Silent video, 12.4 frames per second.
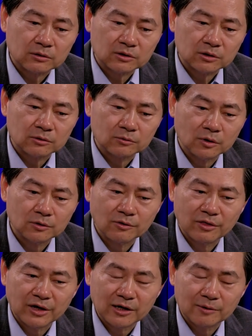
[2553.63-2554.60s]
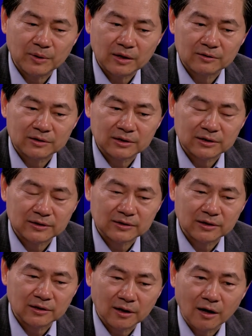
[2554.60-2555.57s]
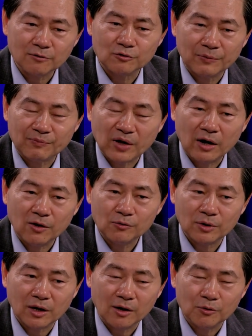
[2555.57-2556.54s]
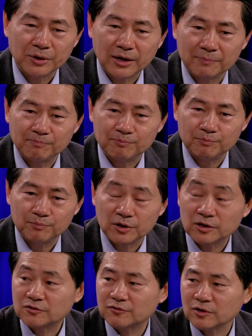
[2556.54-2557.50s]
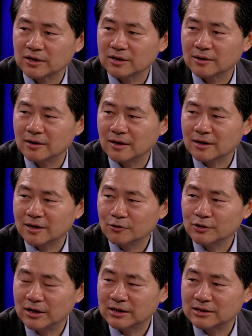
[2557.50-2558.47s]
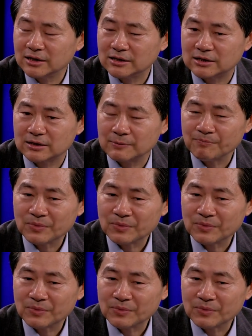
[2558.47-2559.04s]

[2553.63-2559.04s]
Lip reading: what do you think about in the long run, how we can peacefully coexist?